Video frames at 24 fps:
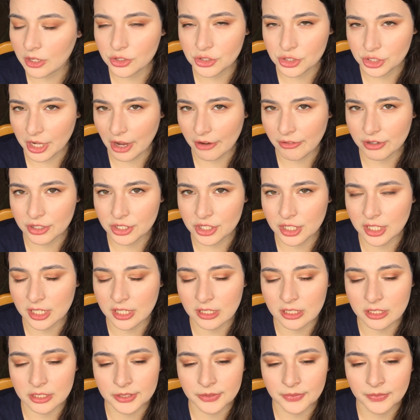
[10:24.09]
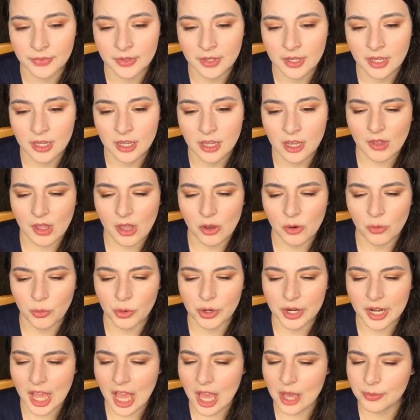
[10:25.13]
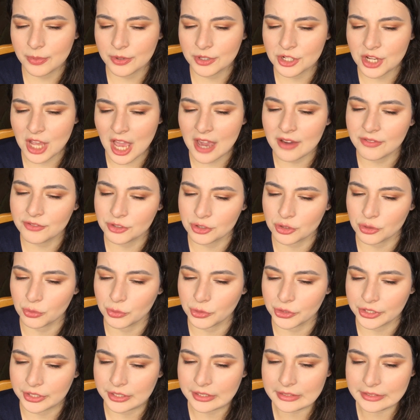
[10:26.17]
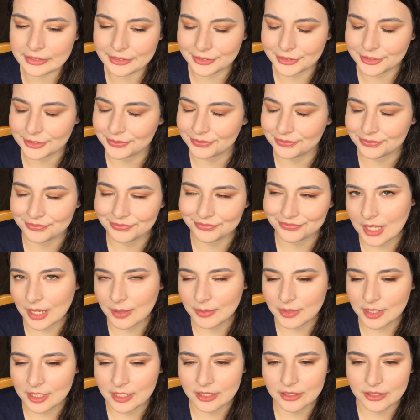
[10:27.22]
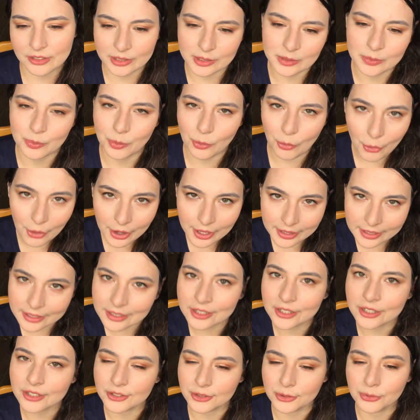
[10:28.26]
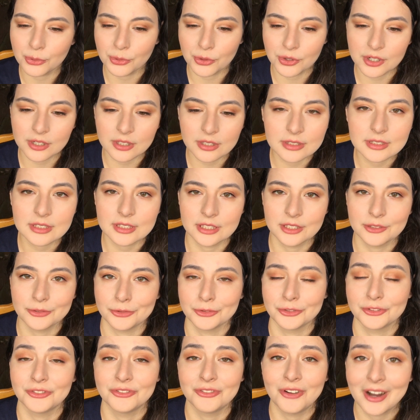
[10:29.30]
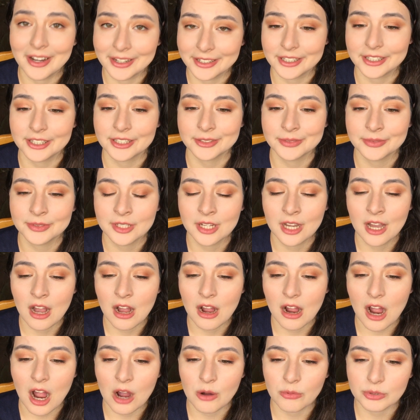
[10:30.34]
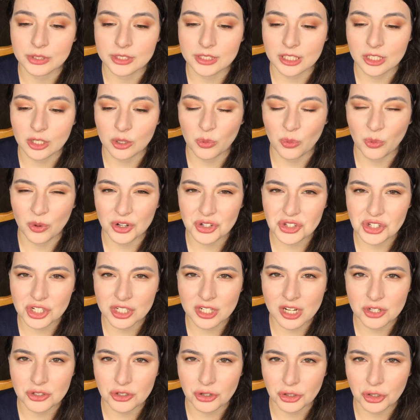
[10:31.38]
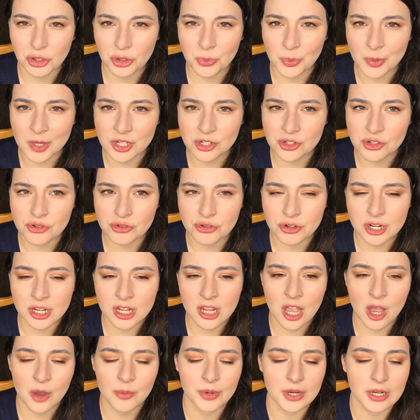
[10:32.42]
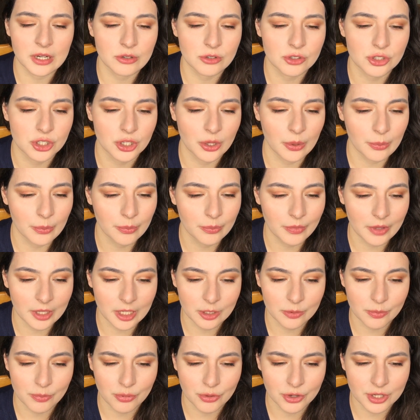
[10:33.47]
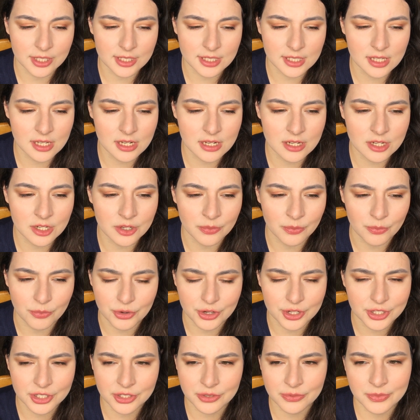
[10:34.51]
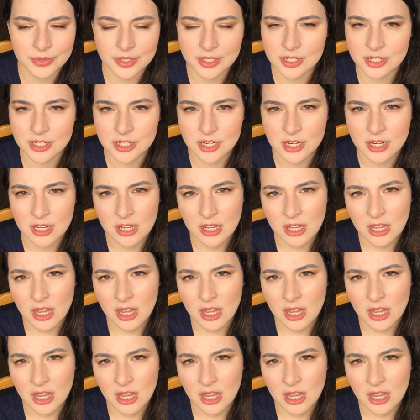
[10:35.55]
charities. What happened afterwards, I mean, spoiler, the world is on fire. I was like watching a documentary about like prison imprisonment